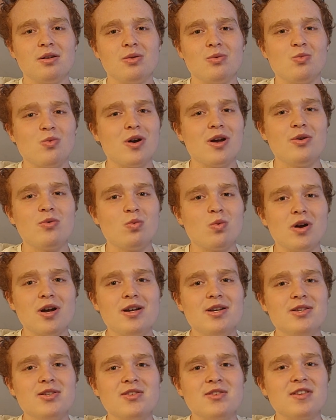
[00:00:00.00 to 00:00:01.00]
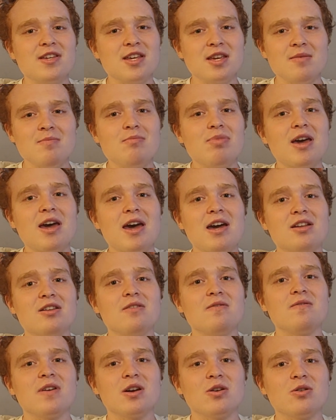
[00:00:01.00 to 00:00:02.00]
What was the impact
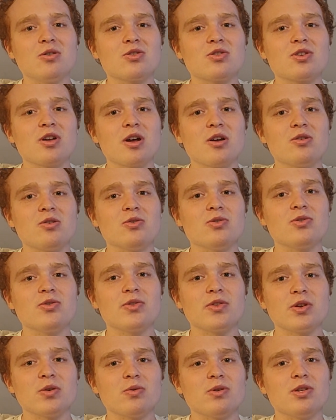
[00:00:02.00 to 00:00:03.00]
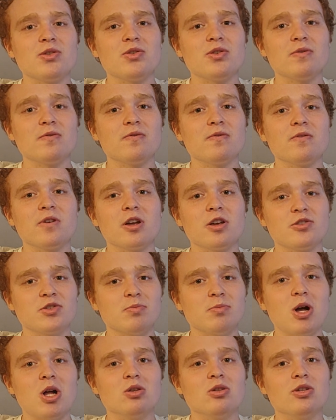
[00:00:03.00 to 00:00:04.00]
of Aristotle's theories of
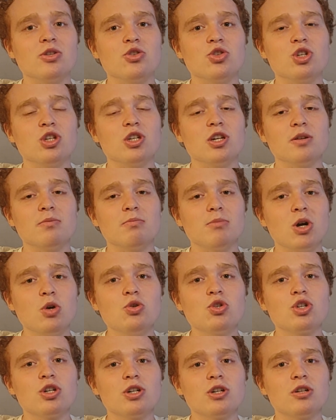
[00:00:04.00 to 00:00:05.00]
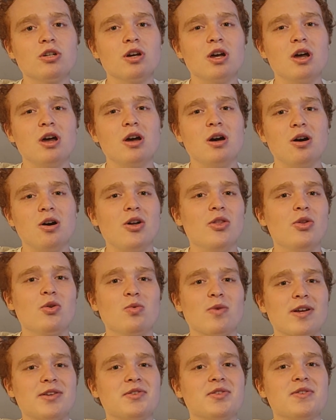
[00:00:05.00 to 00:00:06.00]
cosmology and motion on the
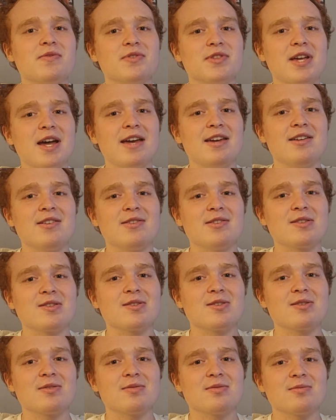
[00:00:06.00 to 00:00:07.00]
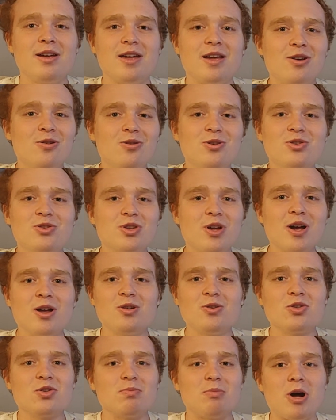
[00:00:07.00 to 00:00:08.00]
rest of science?
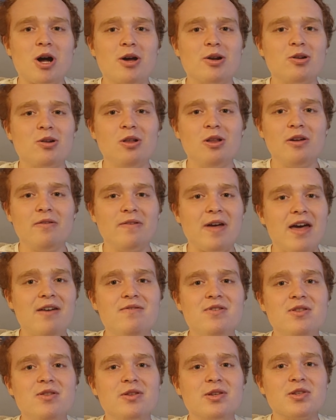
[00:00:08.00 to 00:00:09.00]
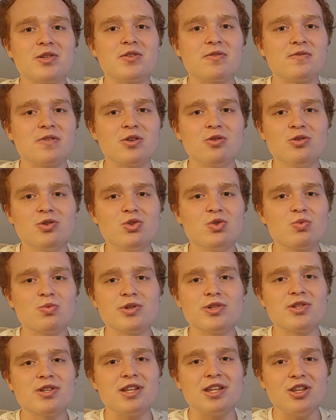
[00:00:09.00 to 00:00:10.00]
Aristotle's model of heavenly spheres
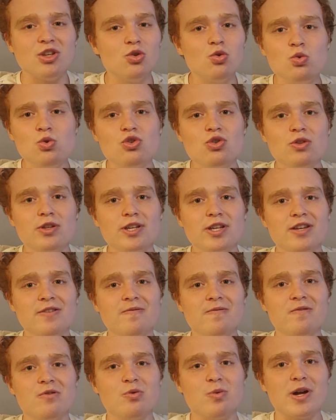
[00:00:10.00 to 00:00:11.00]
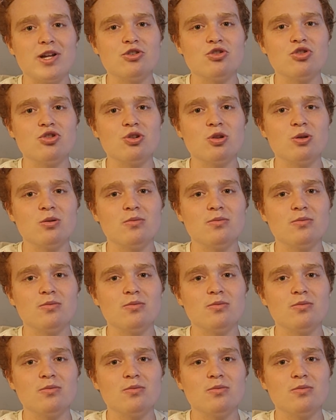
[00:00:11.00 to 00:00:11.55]
was hugely influential.